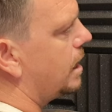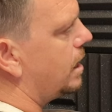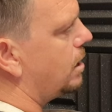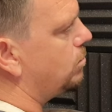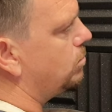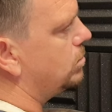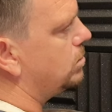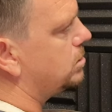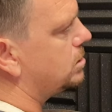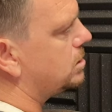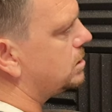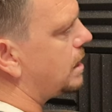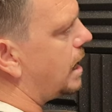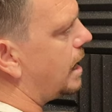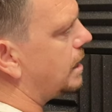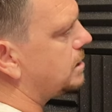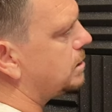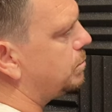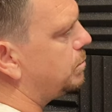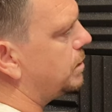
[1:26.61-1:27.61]
It will
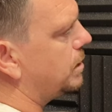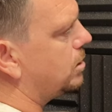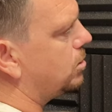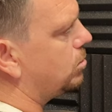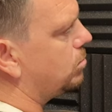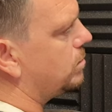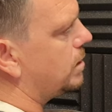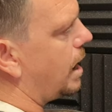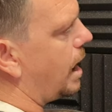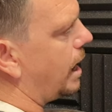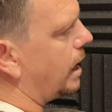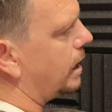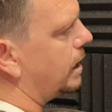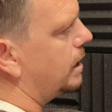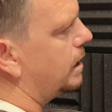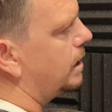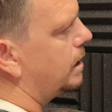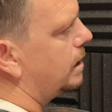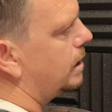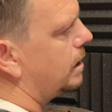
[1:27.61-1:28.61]
start to pick up that,
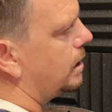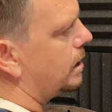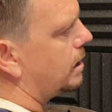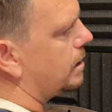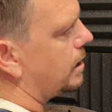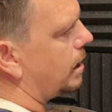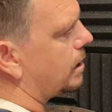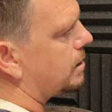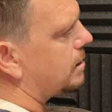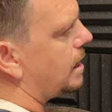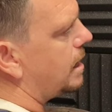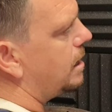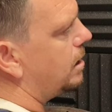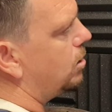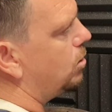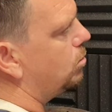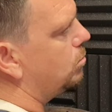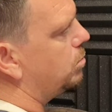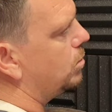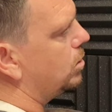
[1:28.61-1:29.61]
that
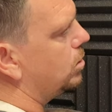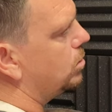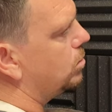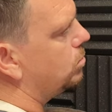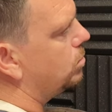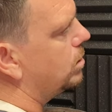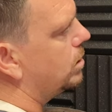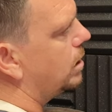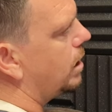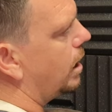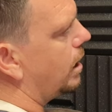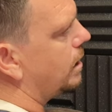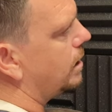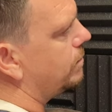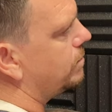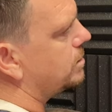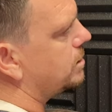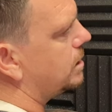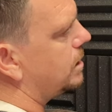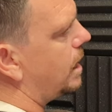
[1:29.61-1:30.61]
phthalo blue and
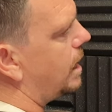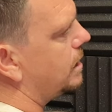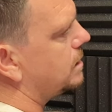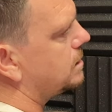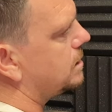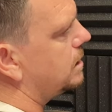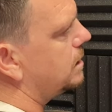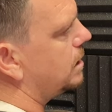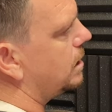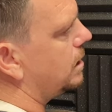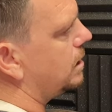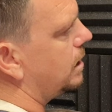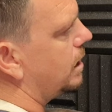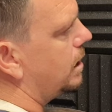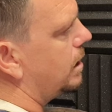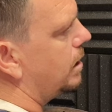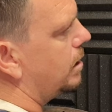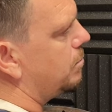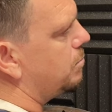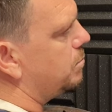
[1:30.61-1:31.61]
give us a nice little
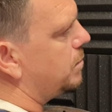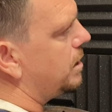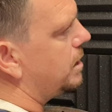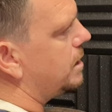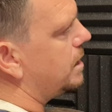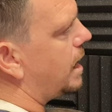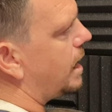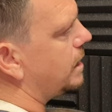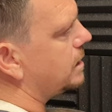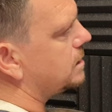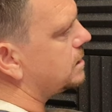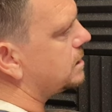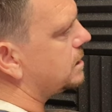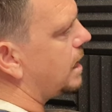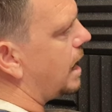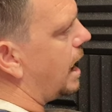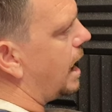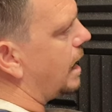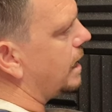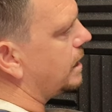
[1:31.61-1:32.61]
midnight
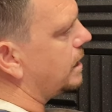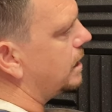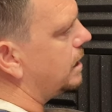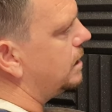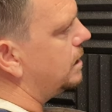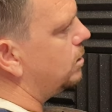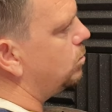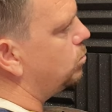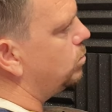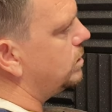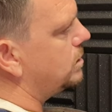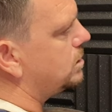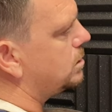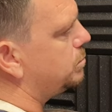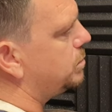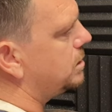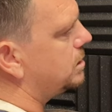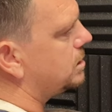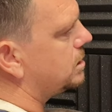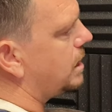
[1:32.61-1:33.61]
sky, a little
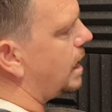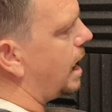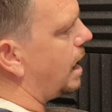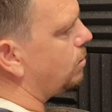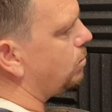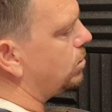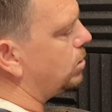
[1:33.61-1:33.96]
wispy sky.